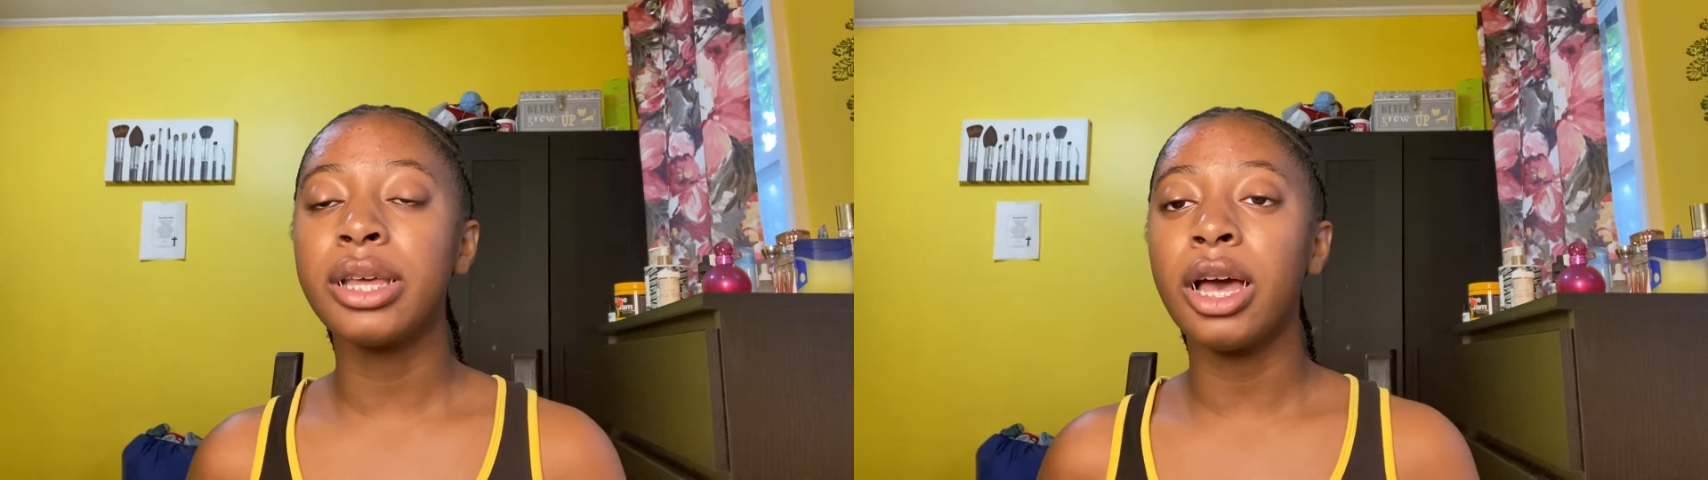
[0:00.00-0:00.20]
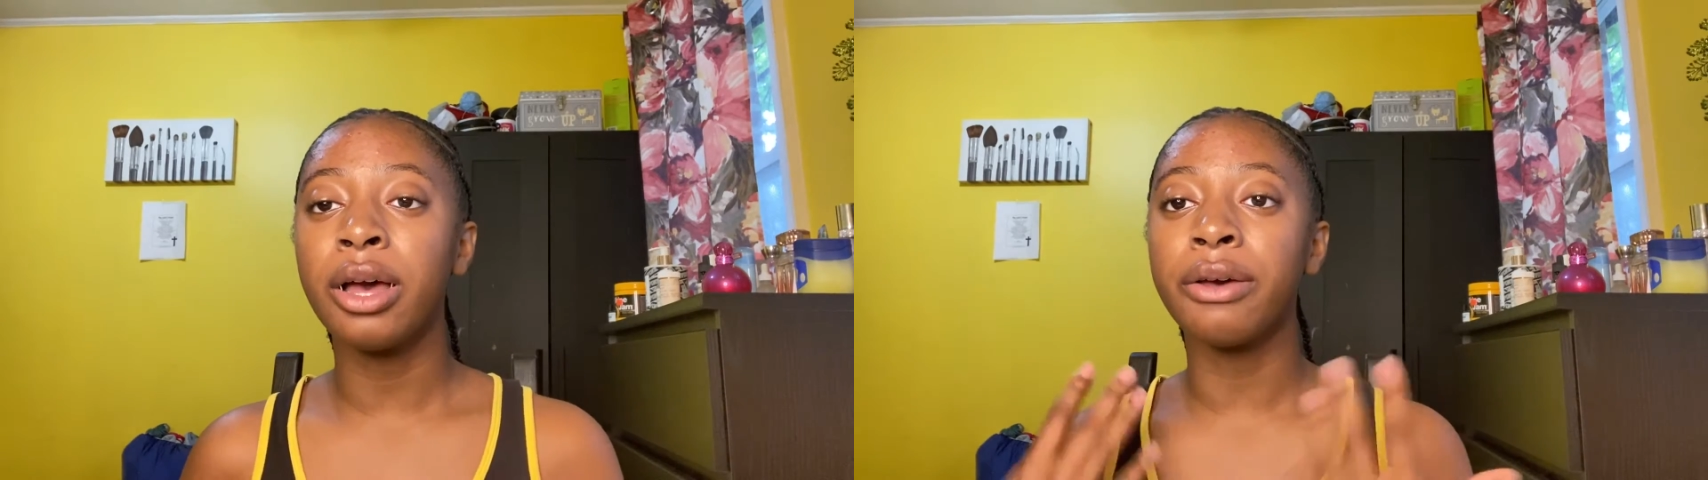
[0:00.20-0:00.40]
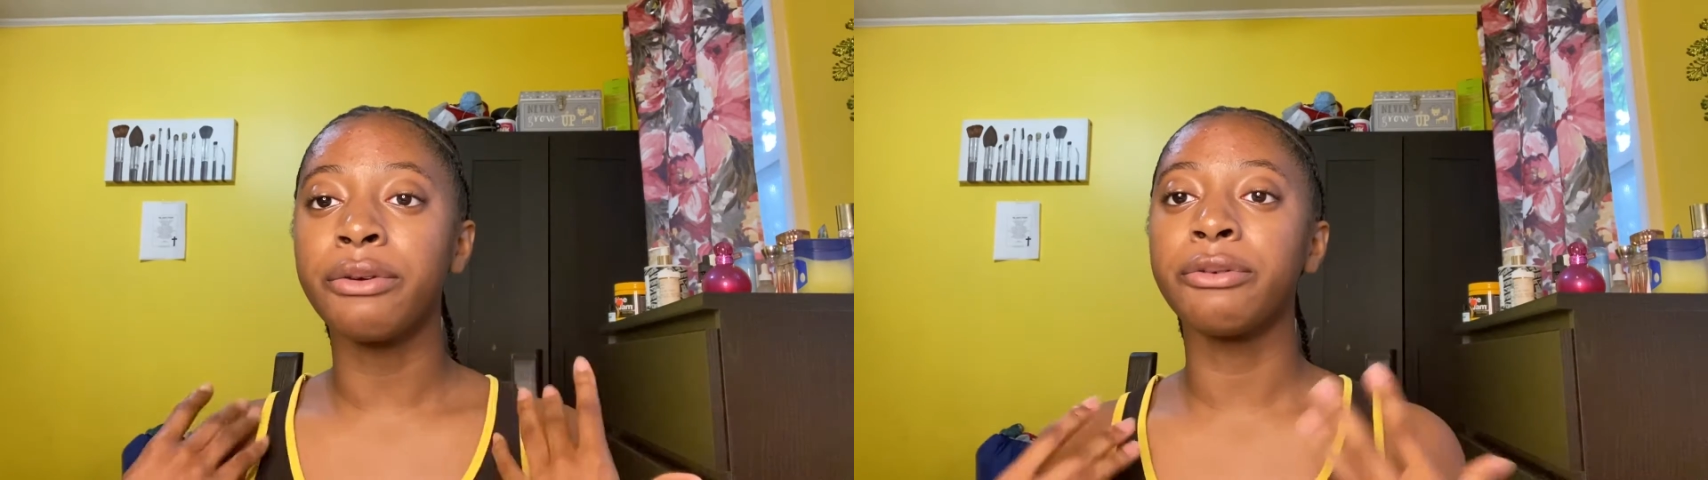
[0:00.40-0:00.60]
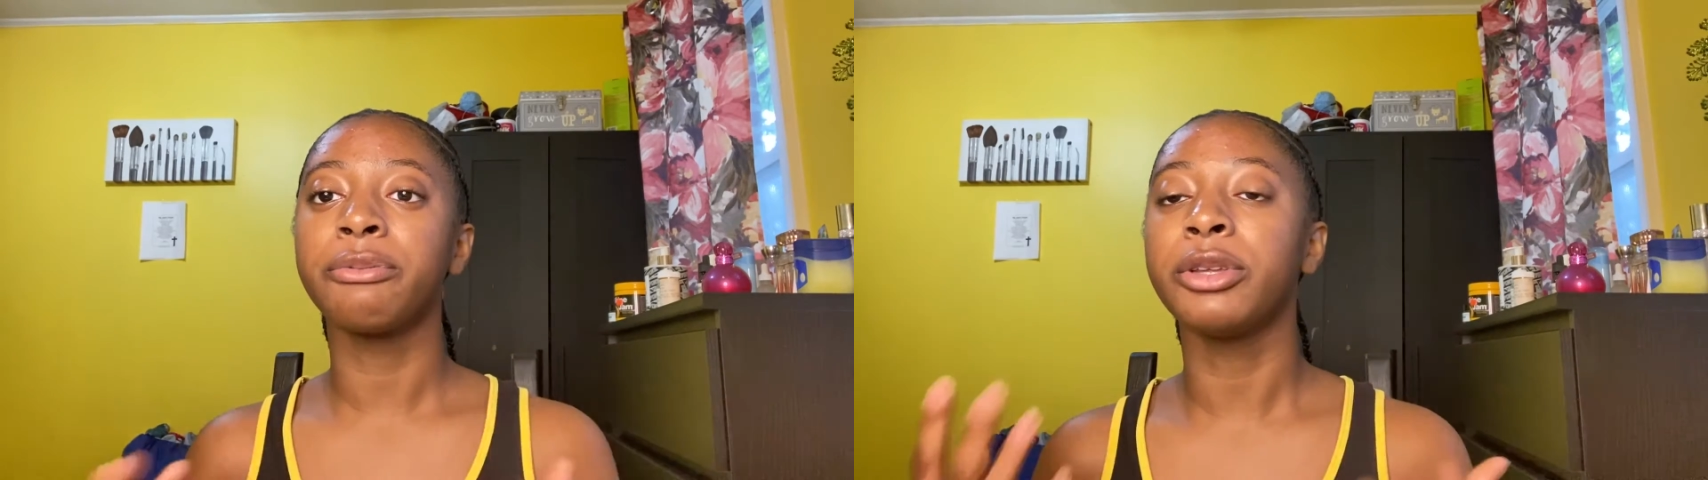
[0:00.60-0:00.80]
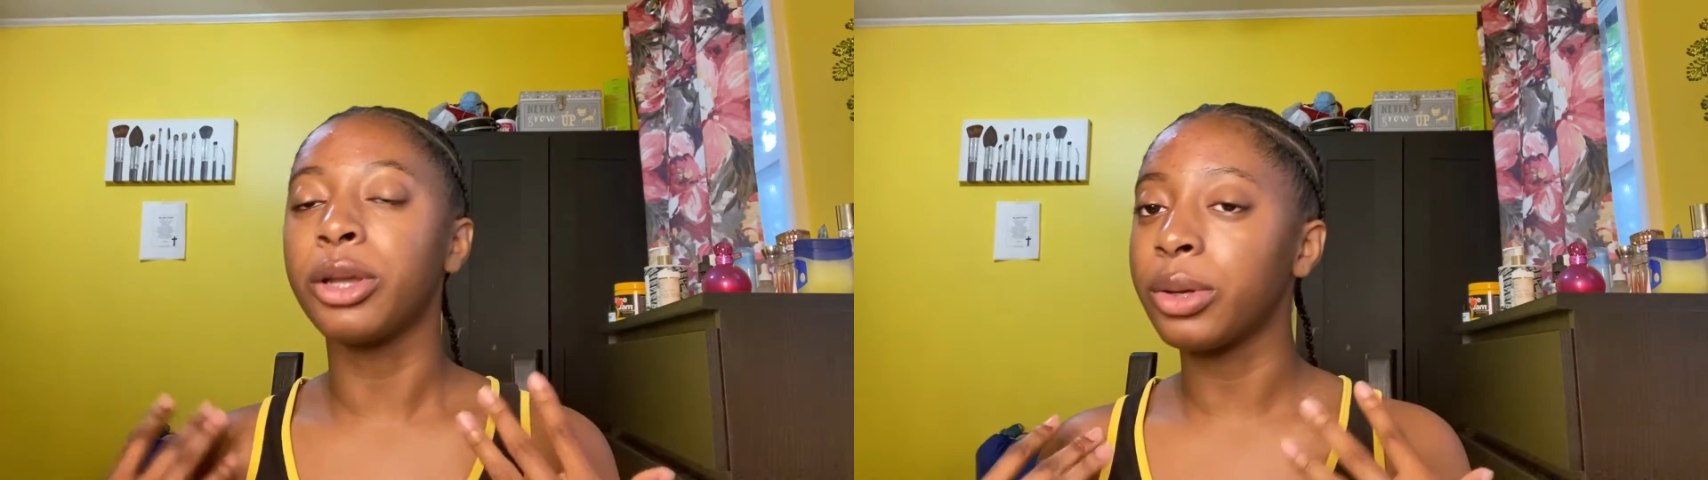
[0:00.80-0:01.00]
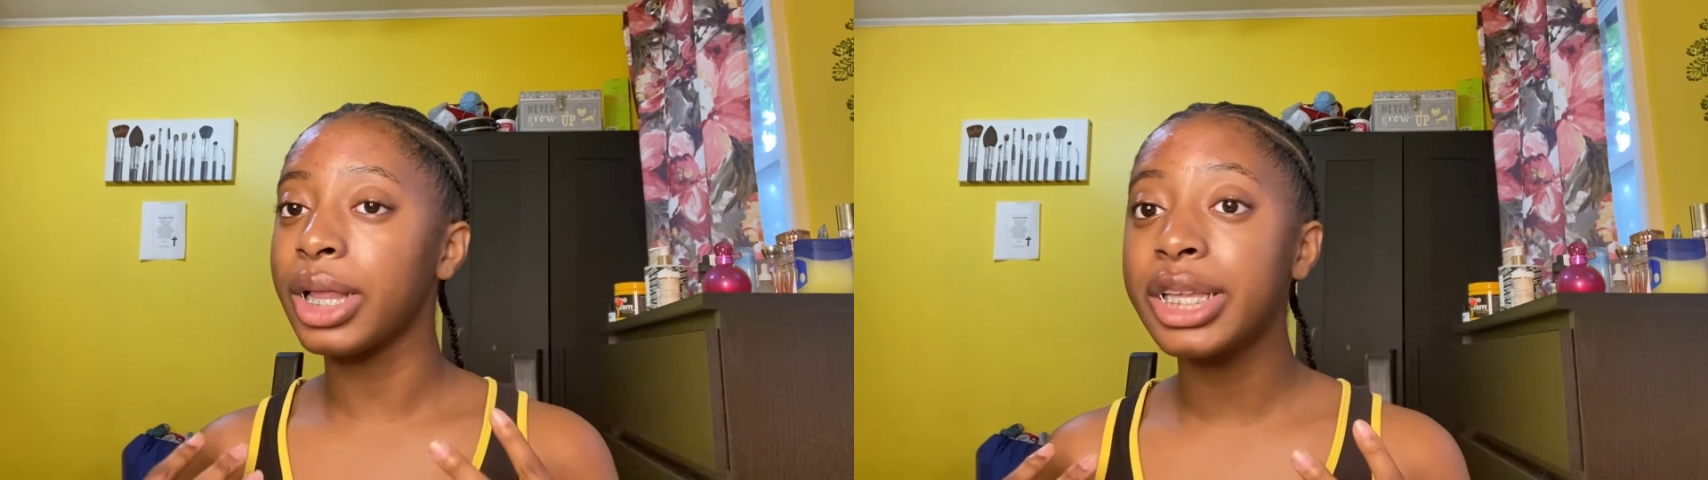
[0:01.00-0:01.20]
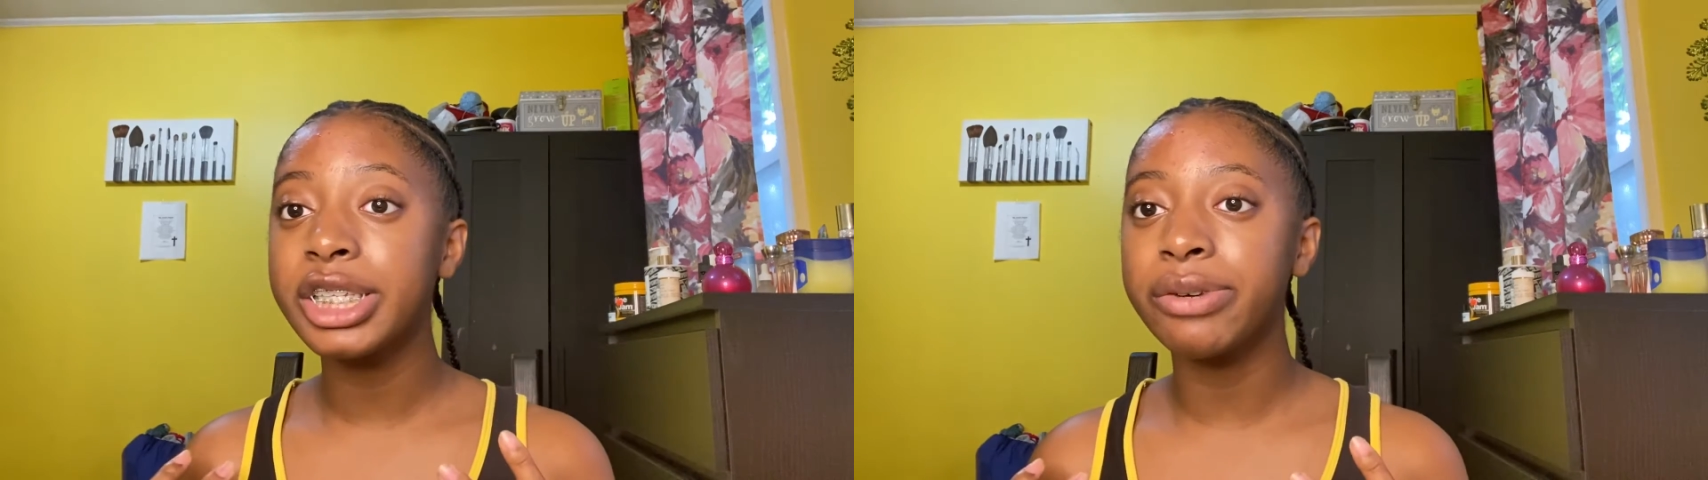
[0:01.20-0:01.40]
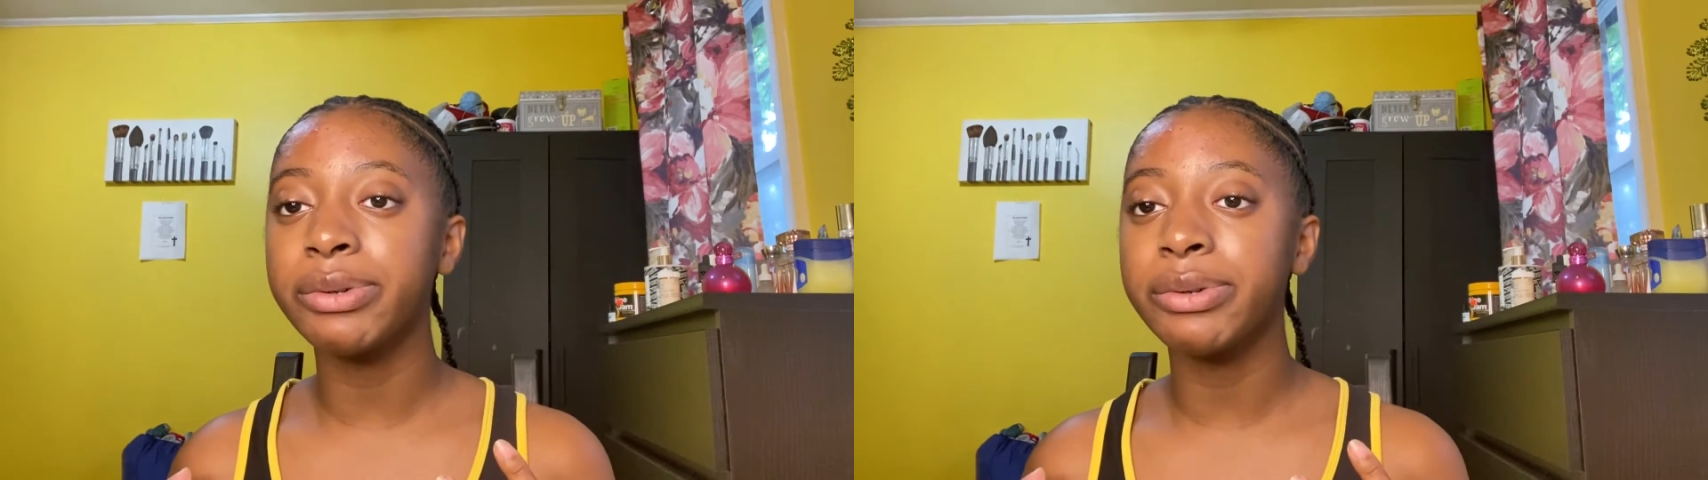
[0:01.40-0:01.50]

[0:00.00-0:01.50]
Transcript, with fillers: uh, you know, cleansing